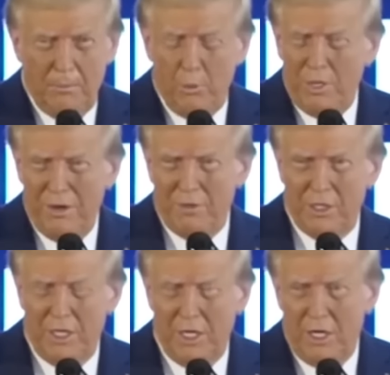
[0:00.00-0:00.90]
But we never
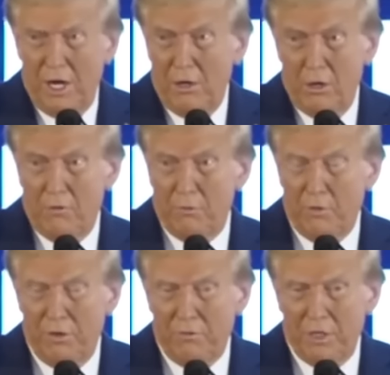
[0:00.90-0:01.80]
lead in. I don't know if
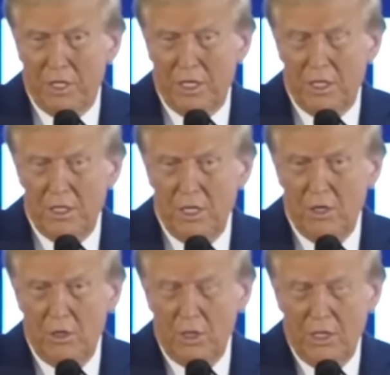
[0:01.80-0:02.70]
we've ever led
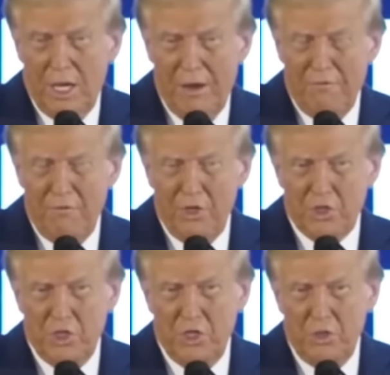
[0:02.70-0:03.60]
in early. Every
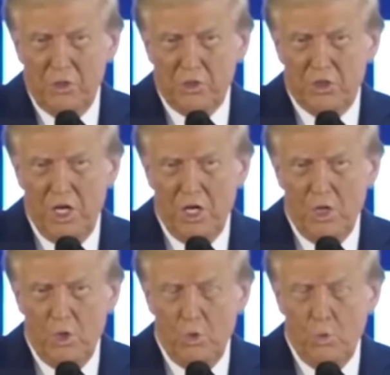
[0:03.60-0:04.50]
single
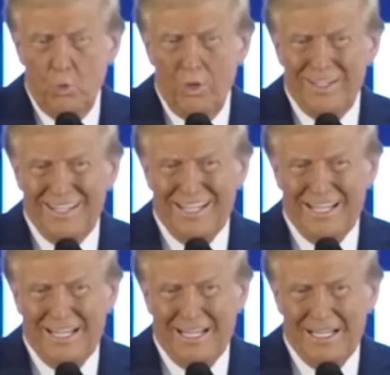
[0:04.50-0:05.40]
state we're
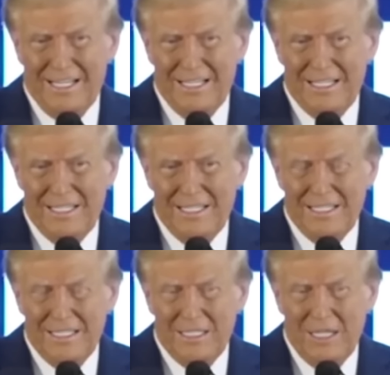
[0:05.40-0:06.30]
leading in.
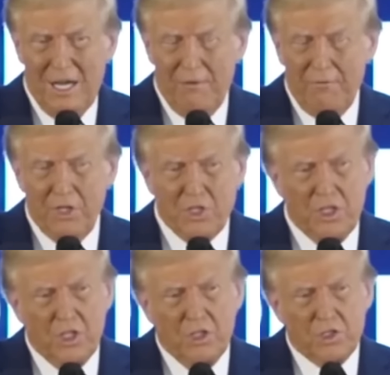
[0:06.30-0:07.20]
Every
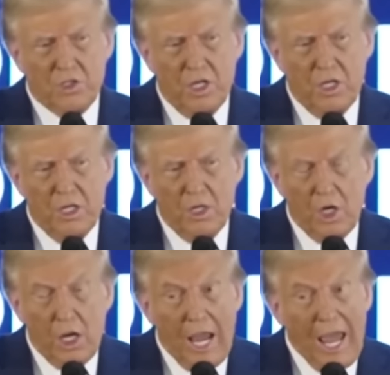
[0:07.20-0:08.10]
single state.
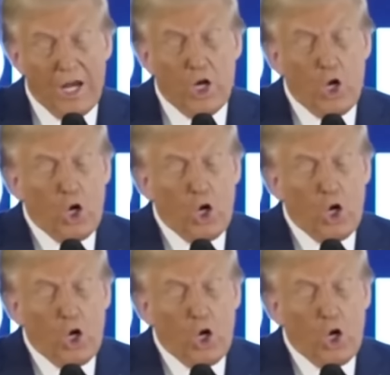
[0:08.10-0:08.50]
At